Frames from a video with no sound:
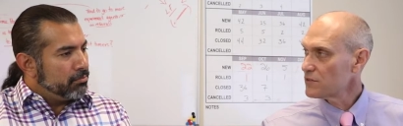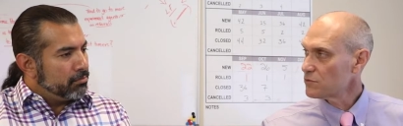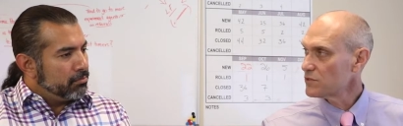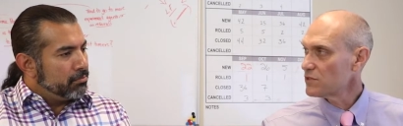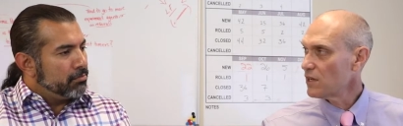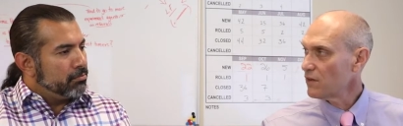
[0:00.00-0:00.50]

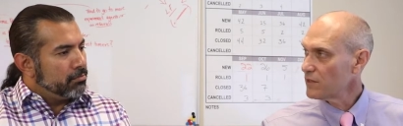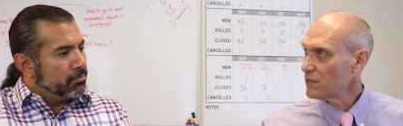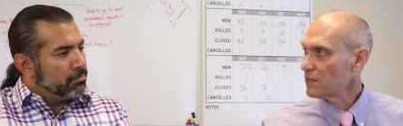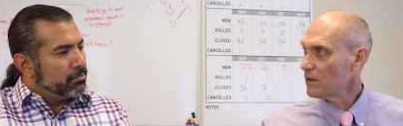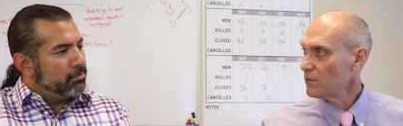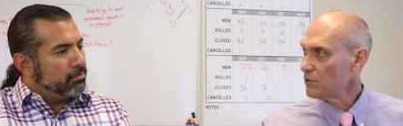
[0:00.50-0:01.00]
Speaker 1: this resolved in
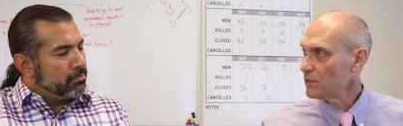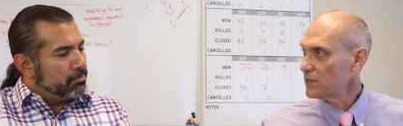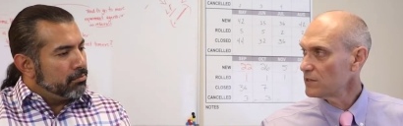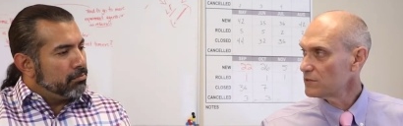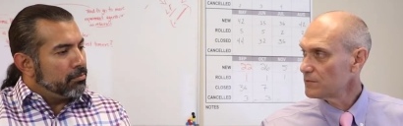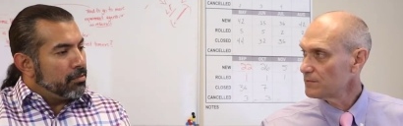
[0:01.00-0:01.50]
a couple of
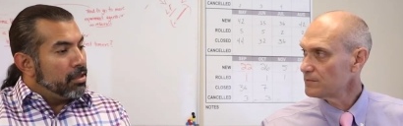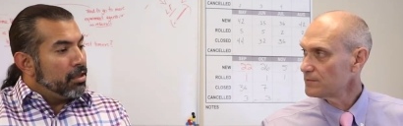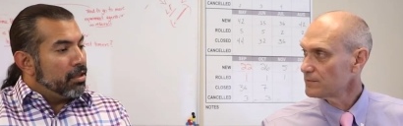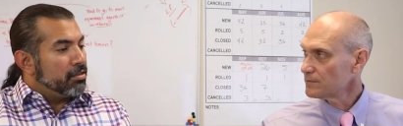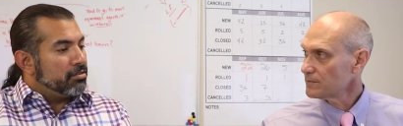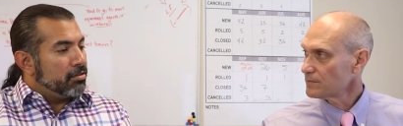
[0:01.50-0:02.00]
weeks.
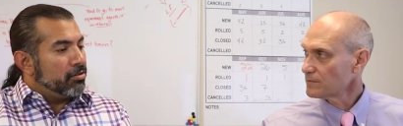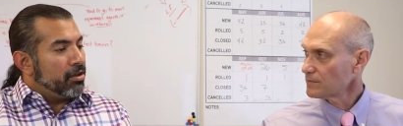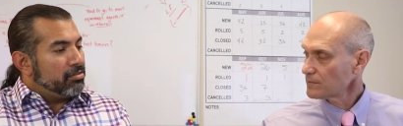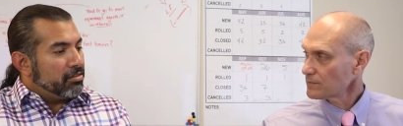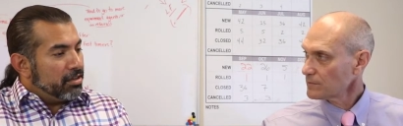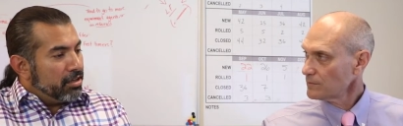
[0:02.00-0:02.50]
And so
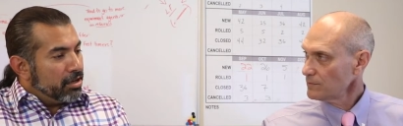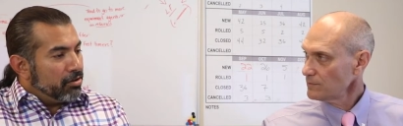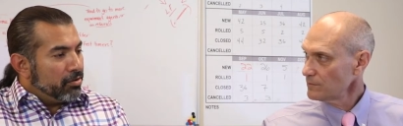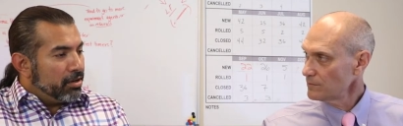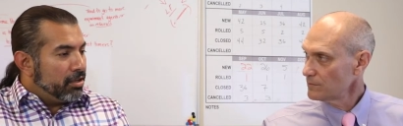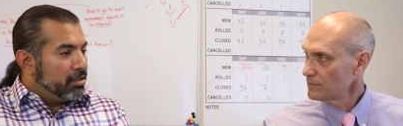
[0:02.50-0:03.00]
at the
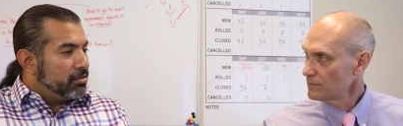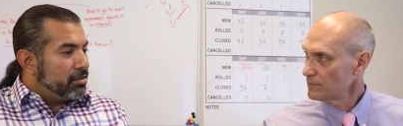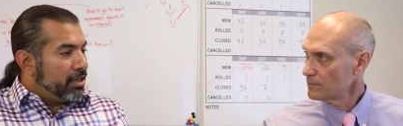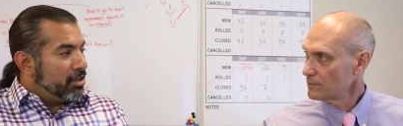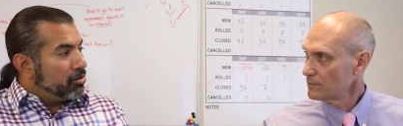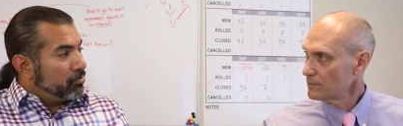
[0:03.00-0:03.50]
hearing,
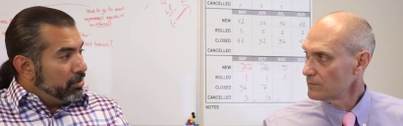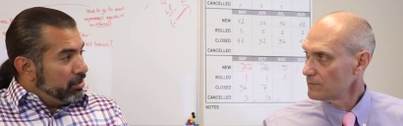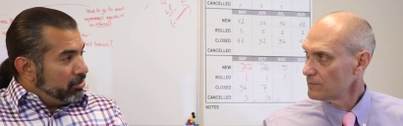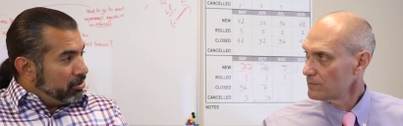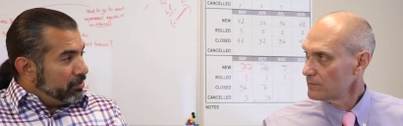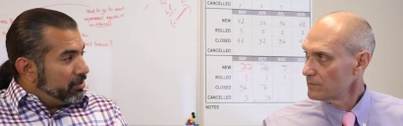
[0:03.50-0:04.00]
they
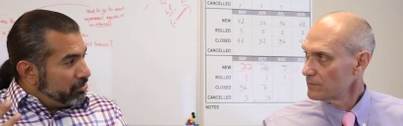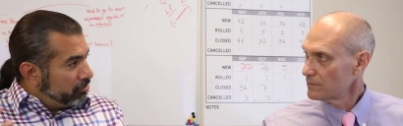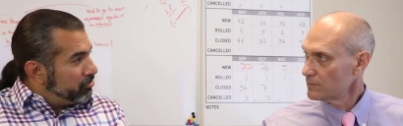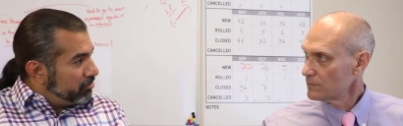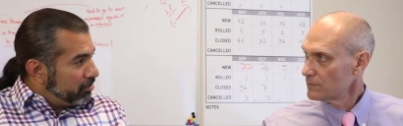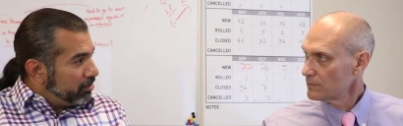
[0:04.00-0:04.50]
agreed to
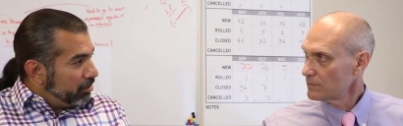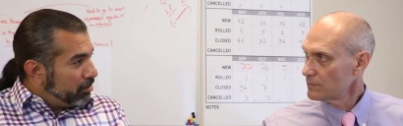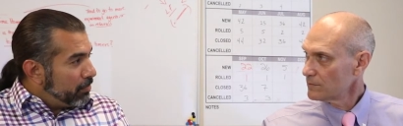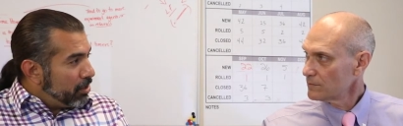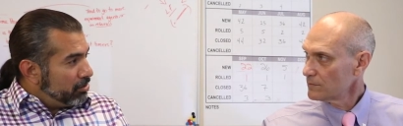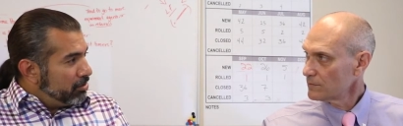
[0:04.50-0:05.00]
reduce the
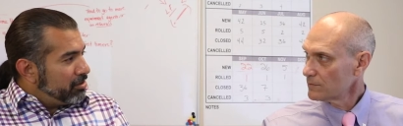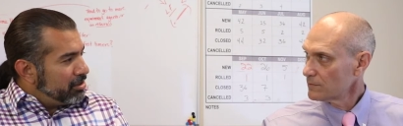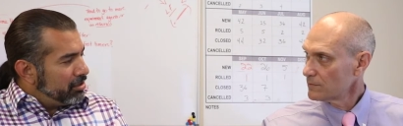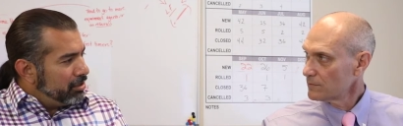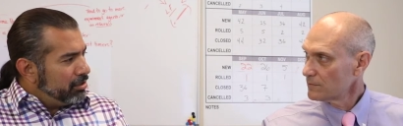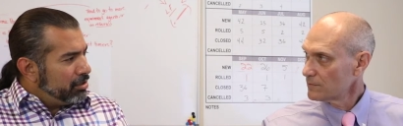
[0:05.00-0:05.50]
amount of the
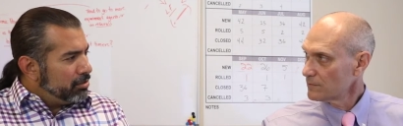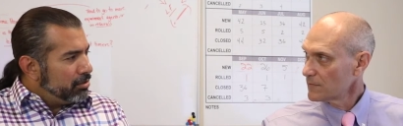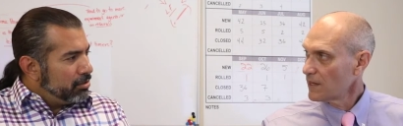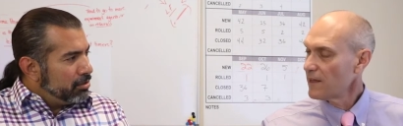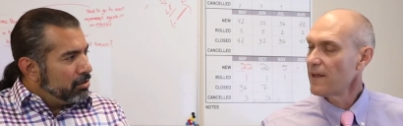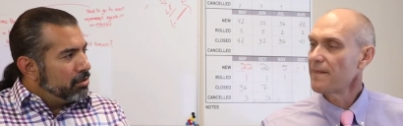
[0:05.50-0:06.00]
lien?
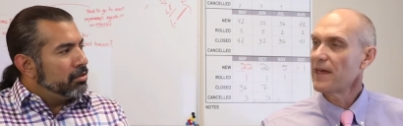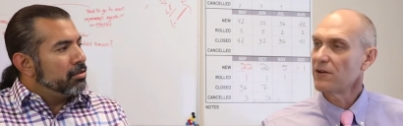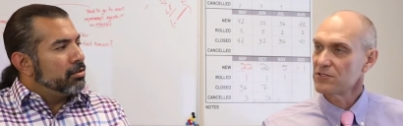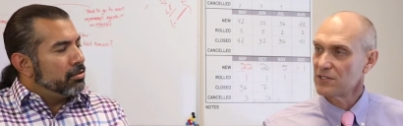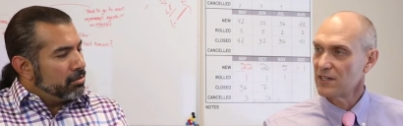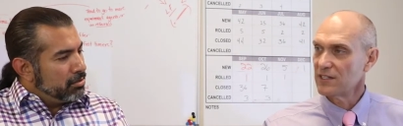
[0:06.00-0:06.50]
Speaker 2: Yeah,
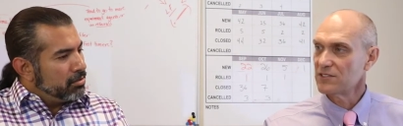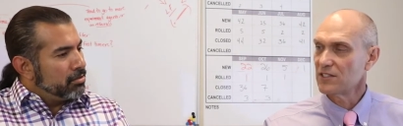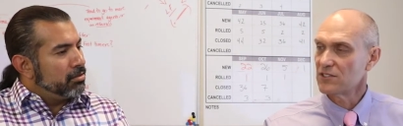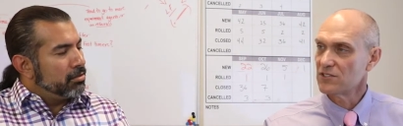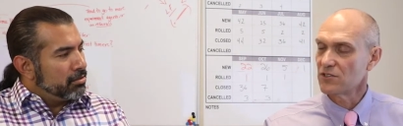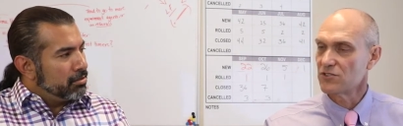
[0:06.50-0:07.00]
that was a nice
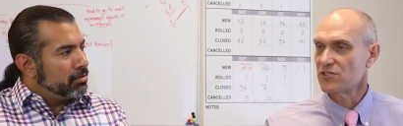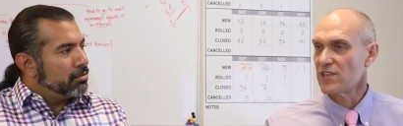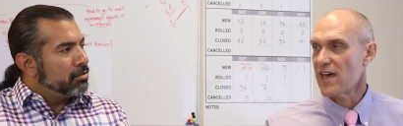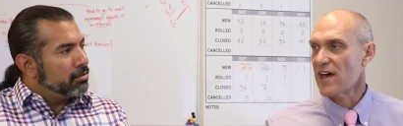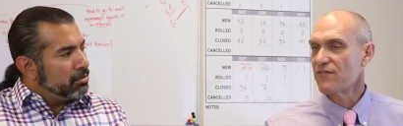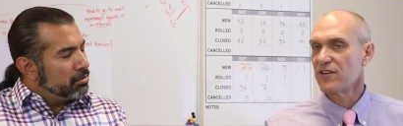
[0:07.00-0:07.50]
thing. So
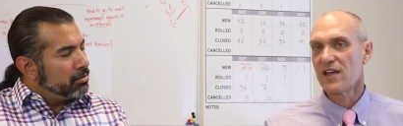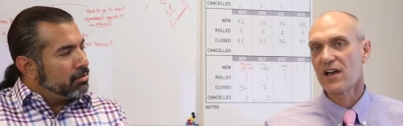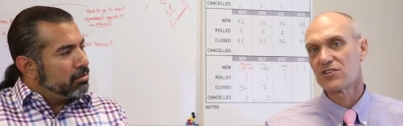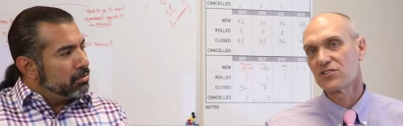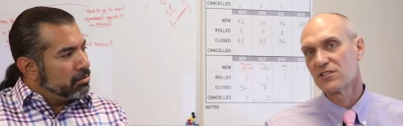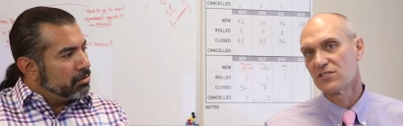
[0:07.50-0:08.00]
staff had
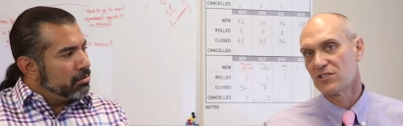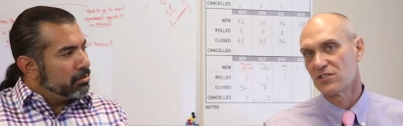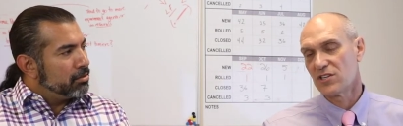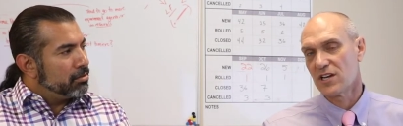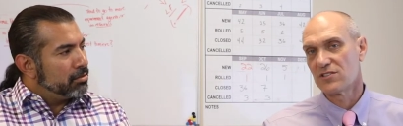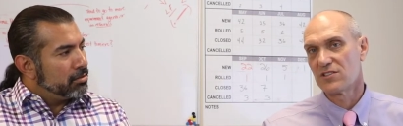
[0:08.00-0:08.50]
actually
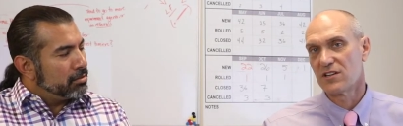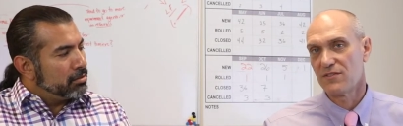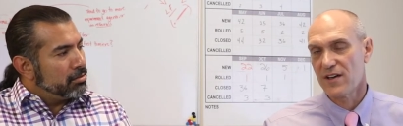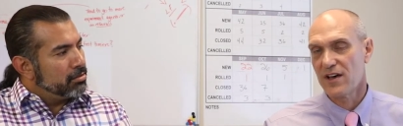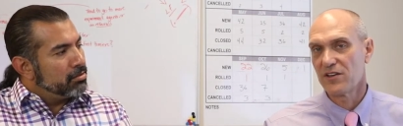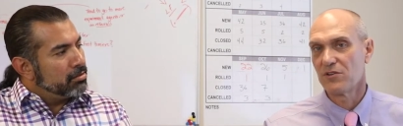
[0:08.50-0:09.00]
suggested a
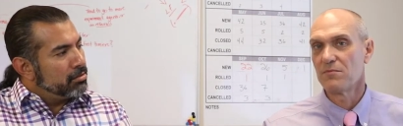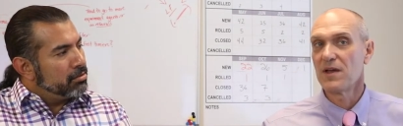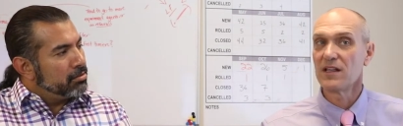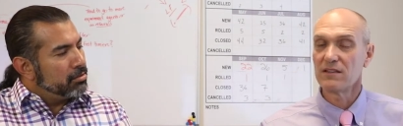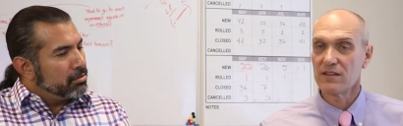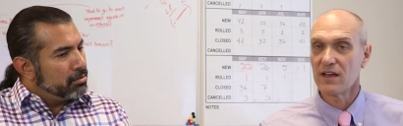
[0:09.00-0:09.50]
value
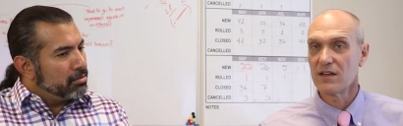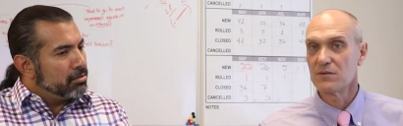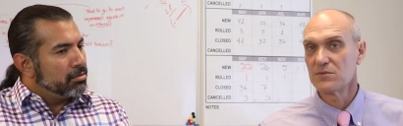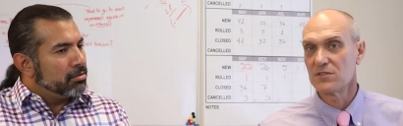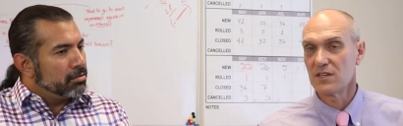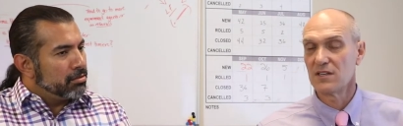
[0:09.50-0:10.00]
many
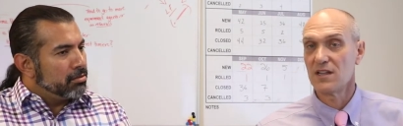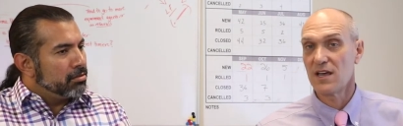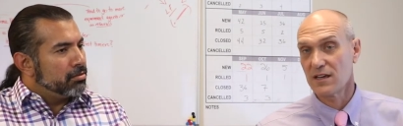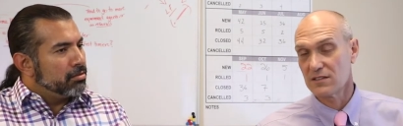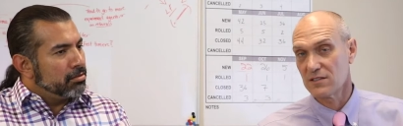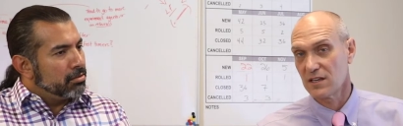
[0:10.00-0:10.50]
times in
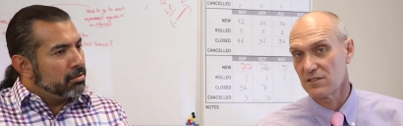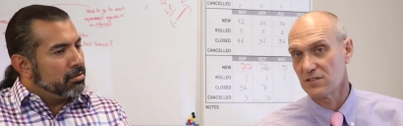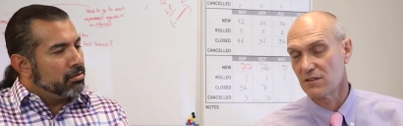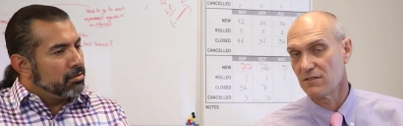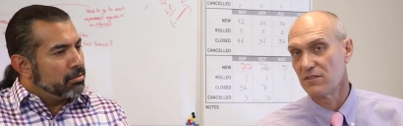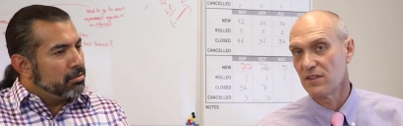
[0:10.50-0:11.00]

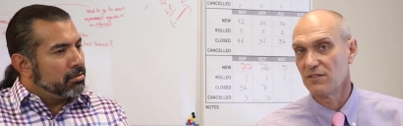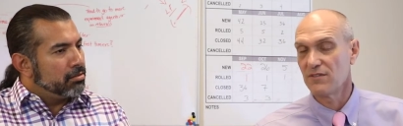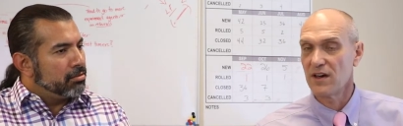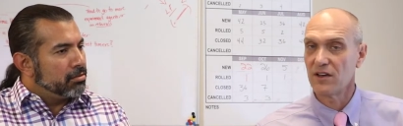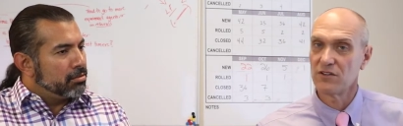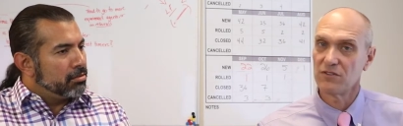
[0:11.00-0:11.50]
excess of the
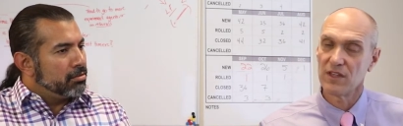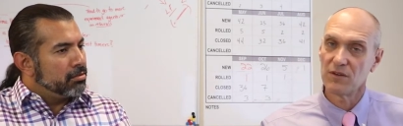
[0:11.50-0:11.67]
value